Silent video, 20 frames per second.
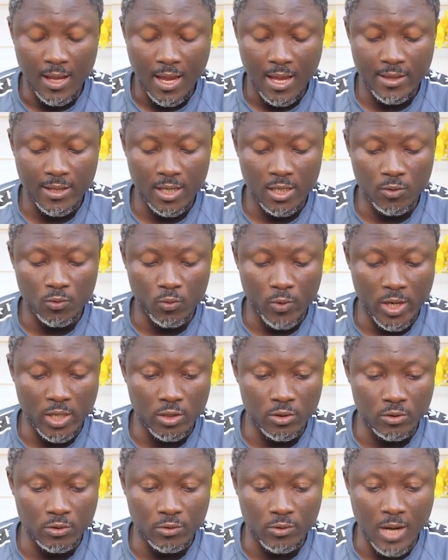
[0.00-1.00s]
and then when
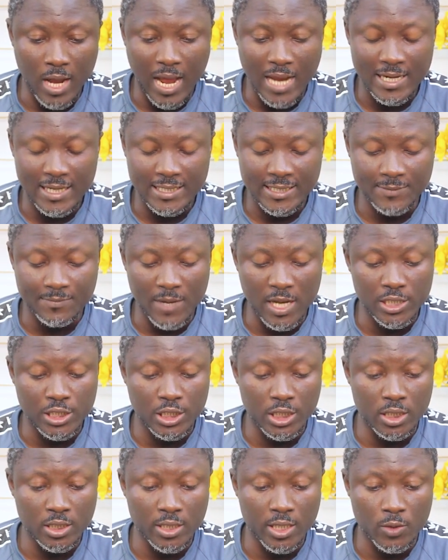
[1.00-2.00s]
you add the smart
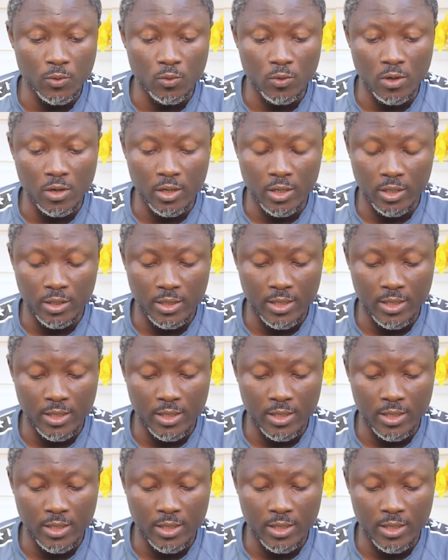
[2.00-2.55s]
chain network,